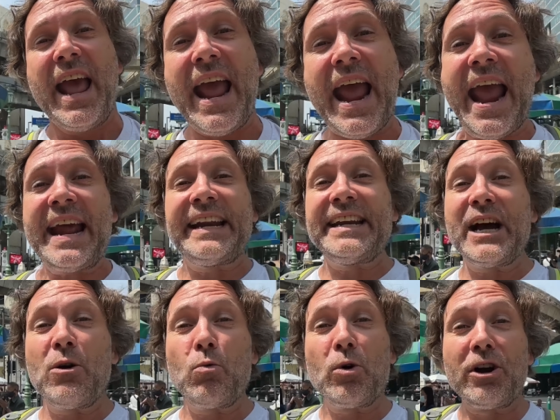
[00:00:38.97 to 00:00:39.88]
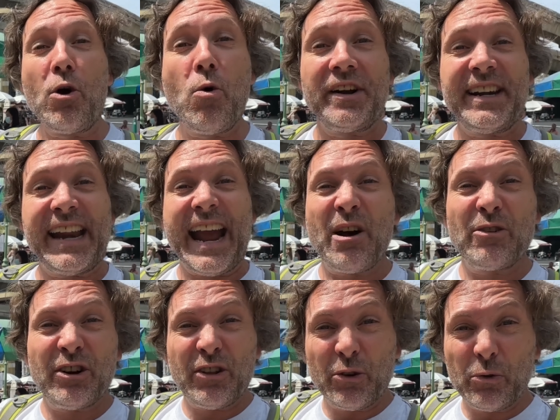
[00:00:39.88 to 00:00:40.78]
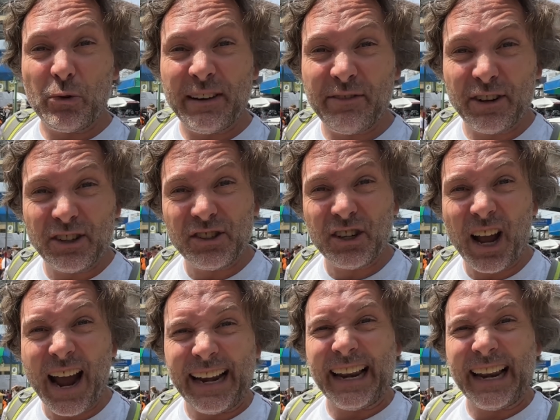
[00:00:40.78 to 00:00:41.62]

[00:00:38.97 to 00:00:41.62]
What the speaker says: and we're going down to the riverside.